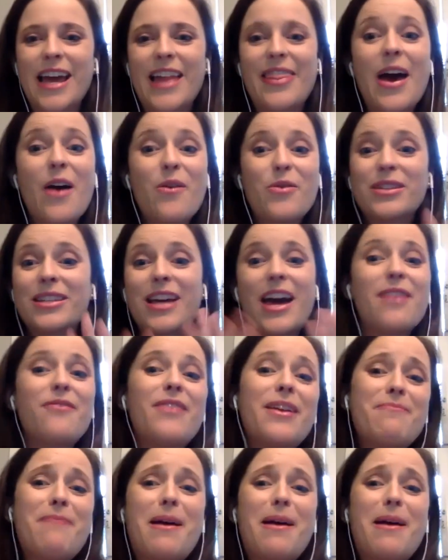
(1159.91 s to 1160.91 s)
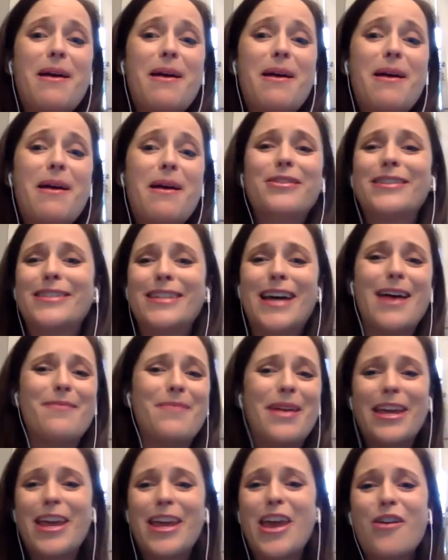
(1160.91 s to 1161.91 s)
And that was kind of like my Bible at the time.
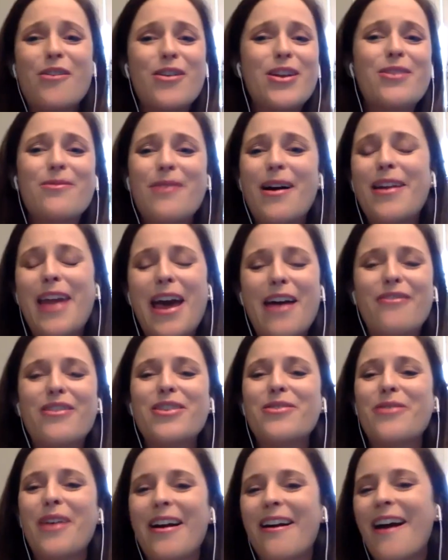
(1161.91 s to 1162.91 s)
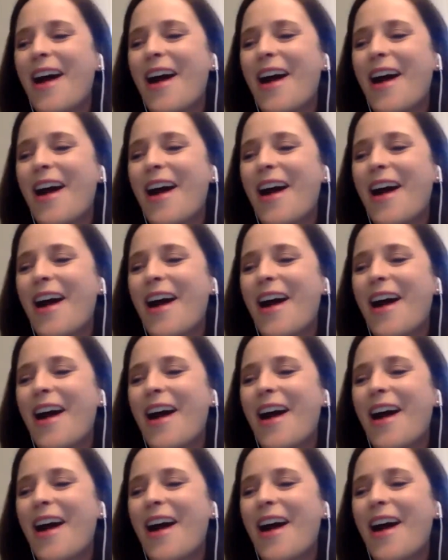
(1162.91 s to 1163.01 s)
I carried around everywhere.